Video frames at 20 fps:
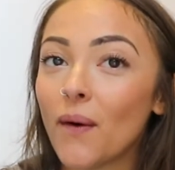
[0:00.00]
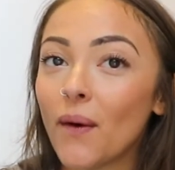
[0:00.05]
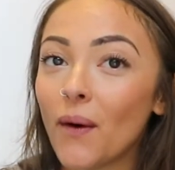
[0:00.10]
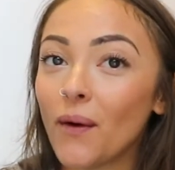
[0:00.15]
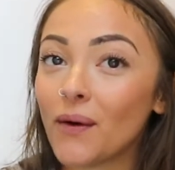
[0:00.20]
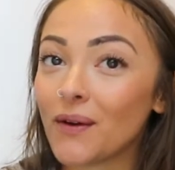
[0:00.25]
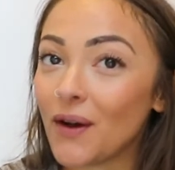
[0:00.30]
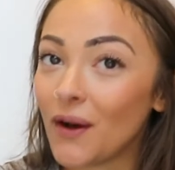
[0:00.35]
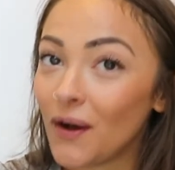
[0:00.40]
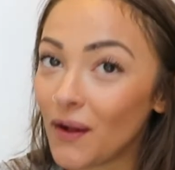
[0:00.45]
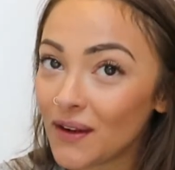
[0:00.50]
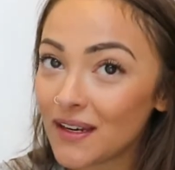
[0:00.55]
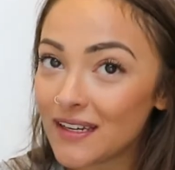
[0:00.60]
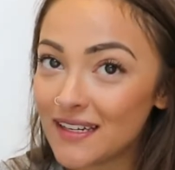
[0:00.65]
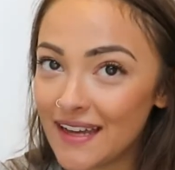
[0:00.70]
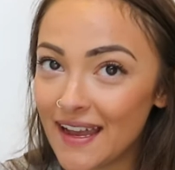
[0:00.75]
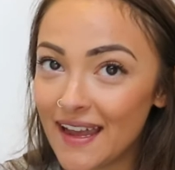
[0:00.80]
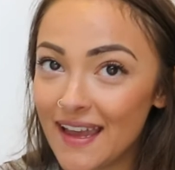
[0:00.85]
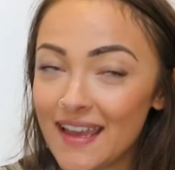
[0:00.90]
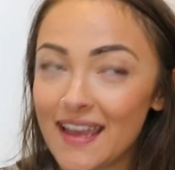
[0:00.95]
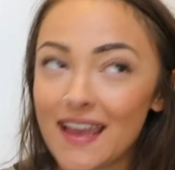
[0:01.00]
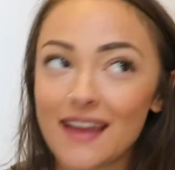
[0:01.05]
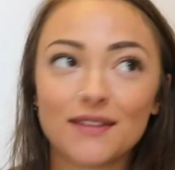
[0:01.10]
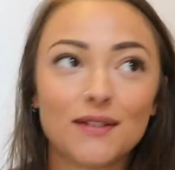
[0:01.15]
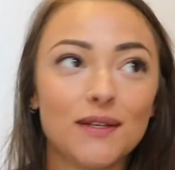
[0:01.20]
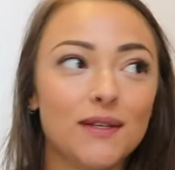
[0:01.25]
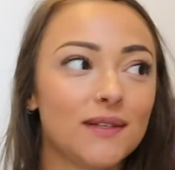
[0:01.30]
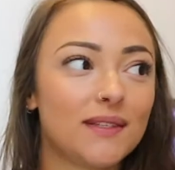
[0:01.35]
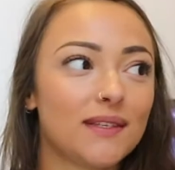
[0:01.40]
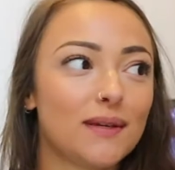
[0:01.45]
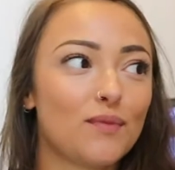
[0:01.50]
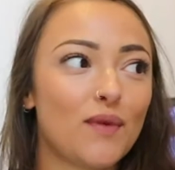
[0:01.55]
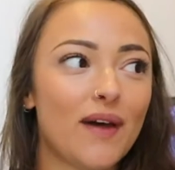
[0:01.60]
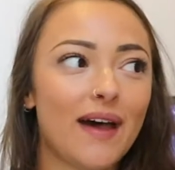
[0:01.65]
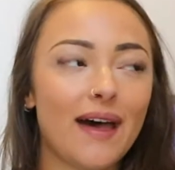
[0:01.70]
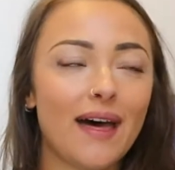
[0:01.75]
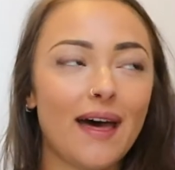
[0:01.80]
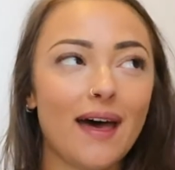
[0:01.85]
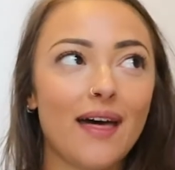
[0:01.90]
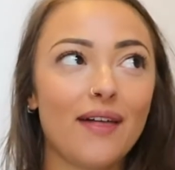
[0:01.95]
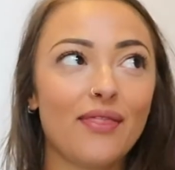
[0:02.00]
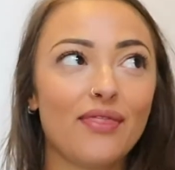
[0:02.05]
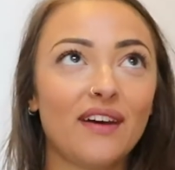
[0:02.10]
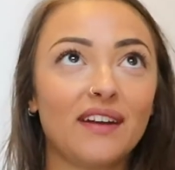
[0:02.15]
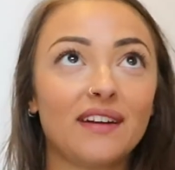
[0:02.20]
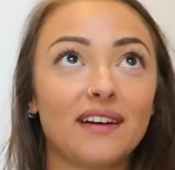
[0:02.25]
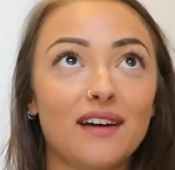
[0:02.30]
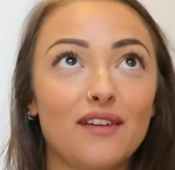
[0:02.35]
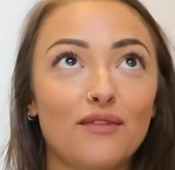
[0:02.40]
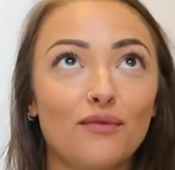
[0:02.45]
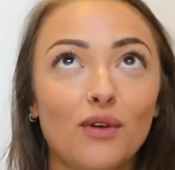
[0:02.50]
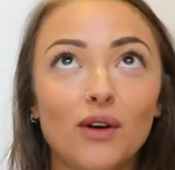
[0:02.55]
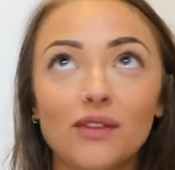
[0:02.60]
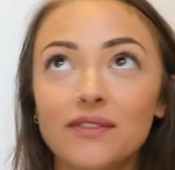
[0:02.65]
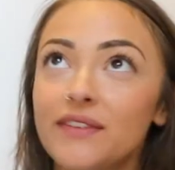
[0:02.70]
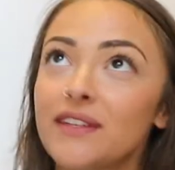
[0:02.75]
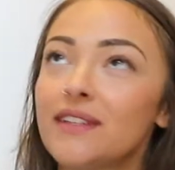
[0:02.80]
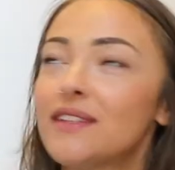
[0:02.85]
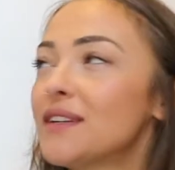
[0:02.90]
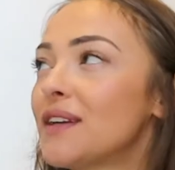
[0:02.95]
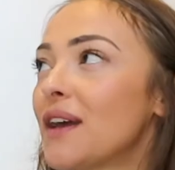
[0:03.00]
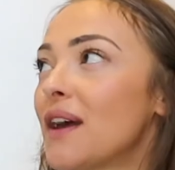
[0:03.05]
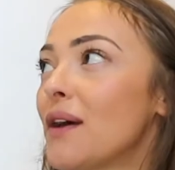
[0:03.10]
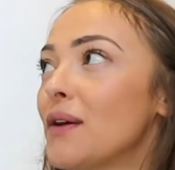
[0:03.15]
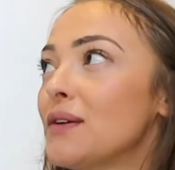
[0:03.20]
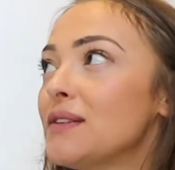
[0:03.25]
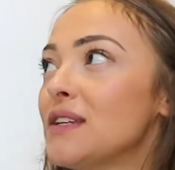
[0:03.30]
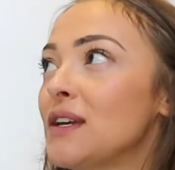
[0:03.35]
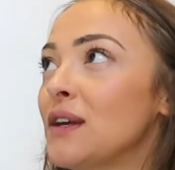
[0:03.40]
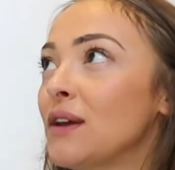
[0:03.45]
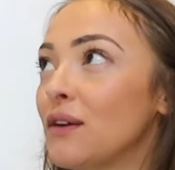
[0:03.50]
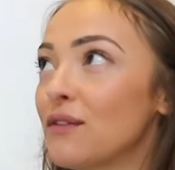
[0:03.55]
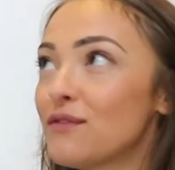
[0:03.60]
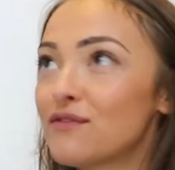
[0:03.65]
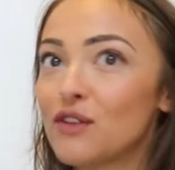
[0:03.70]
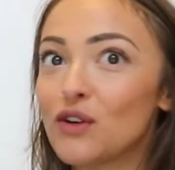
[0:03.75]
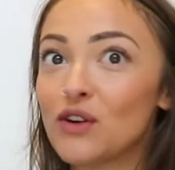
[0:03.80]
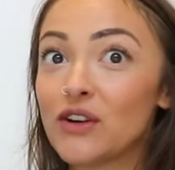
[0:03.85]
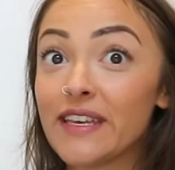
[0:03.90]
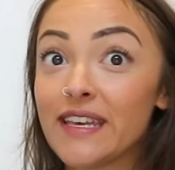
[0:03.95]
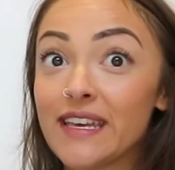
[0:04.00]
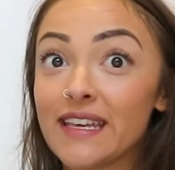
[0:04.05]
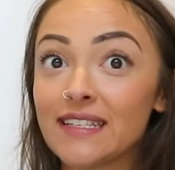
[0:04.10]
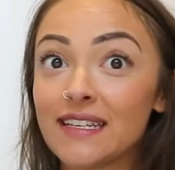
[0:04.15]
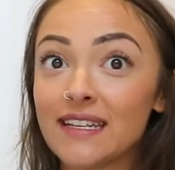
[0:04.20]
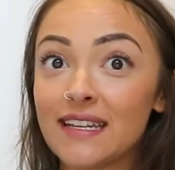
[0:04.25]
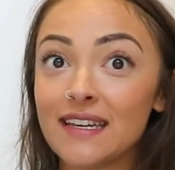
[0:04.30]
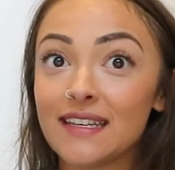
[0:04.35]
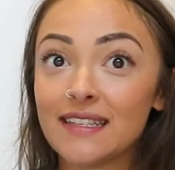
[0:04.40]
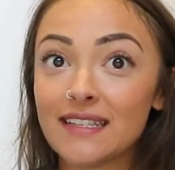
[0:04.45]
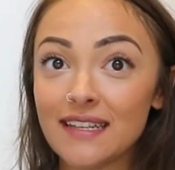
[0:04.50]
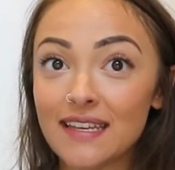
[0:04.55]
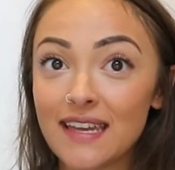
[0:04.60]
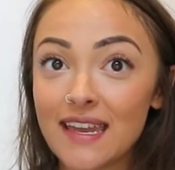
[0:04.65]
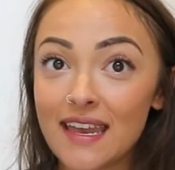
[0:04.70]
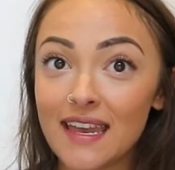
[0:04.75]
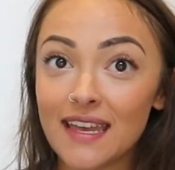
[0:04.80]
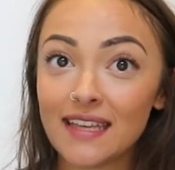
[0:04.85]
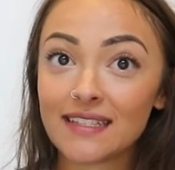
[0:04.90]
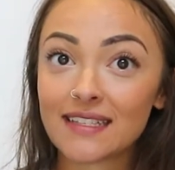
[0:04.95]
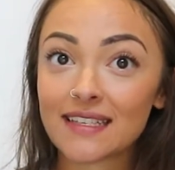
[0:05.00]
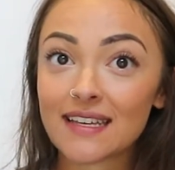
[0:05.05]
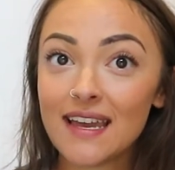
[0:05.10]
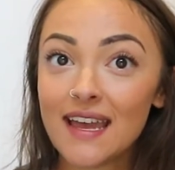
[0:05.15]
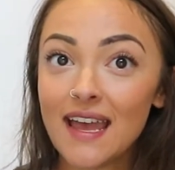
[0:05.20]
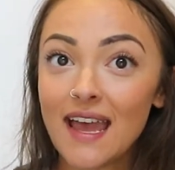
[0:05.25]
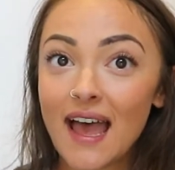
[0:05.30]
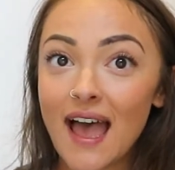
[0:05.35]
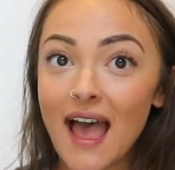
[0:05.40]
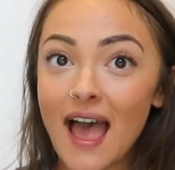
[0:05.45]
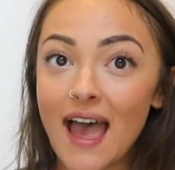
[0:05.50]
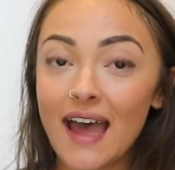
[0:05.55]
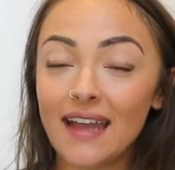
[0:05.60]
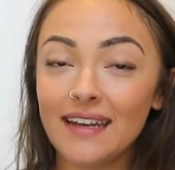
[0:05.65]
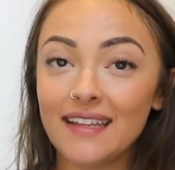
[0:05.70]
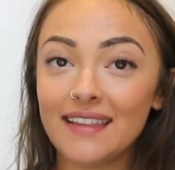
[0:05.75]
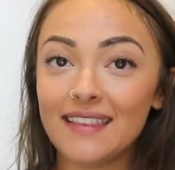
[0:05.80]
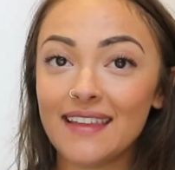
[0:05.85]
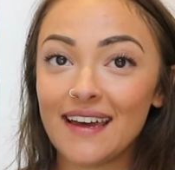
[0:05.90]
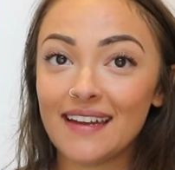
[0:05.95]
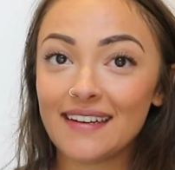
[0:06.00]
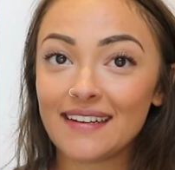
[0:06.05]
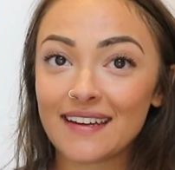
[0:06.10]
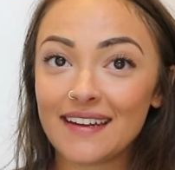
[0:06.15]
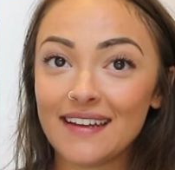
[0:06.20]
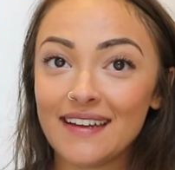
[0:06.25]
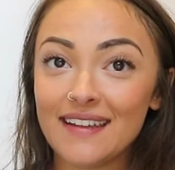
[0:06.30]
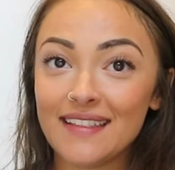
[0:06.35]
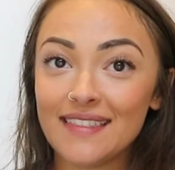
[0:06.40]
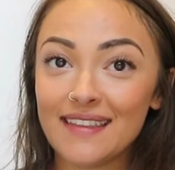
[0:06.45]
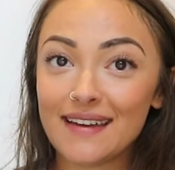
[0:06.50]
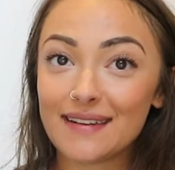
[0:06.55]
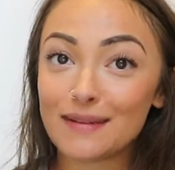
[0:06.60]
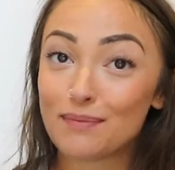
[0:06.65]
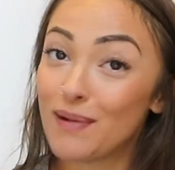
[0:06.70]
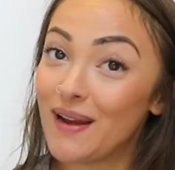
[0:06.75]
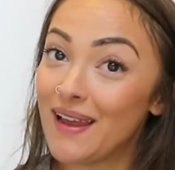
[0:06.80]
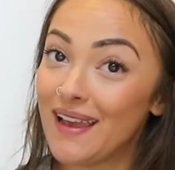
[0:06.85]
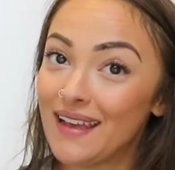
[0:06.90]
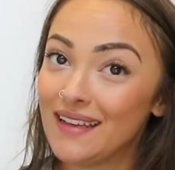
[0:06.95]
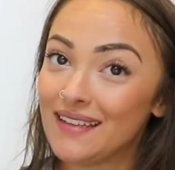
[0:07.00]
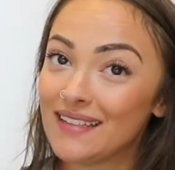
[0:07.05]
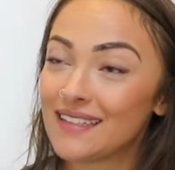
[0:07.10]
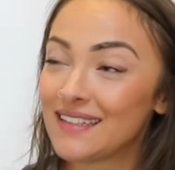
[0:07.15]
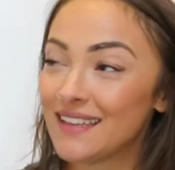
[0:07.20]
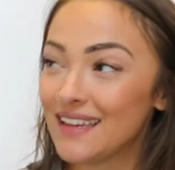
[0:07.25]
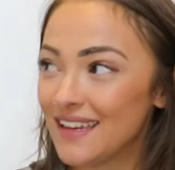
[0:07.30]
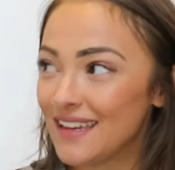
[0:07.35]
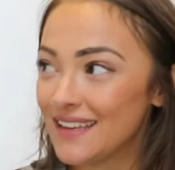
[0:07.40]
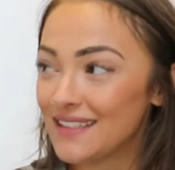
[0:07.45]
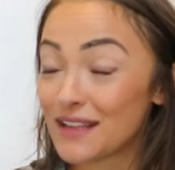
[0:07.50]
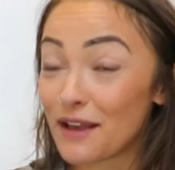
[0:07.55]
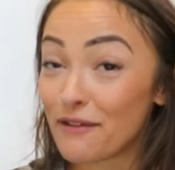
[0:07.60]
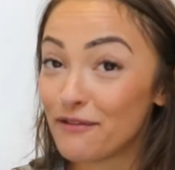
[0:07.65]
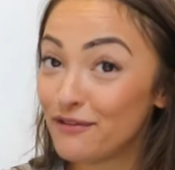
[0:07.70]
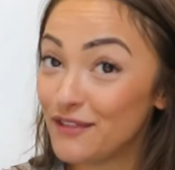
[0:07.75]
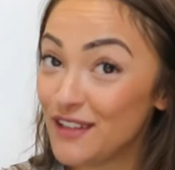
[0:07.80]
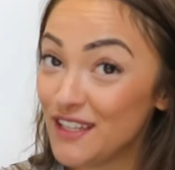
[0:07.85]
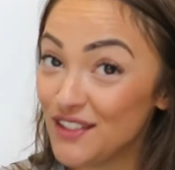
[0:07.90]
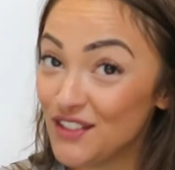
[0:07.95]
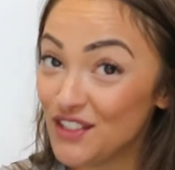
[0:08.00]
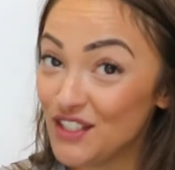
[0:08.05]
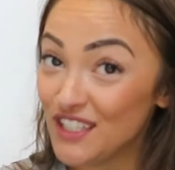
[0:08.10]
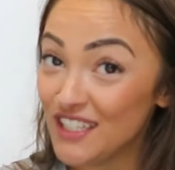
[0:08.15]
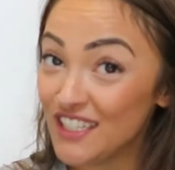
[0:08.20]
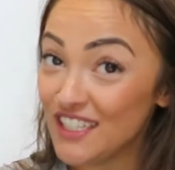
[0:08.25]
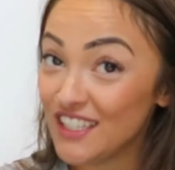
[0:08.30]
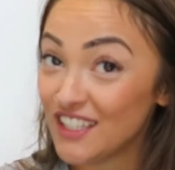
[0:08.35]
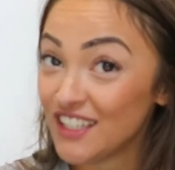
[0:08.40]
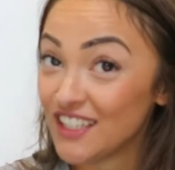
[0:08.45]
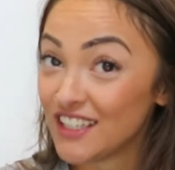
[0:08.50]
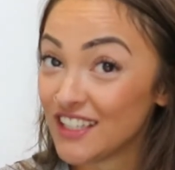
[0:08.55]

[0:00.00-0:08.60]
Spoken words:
on a holiday to somewhere that I've wanted to go to for years and years and years, and that place is Fiji.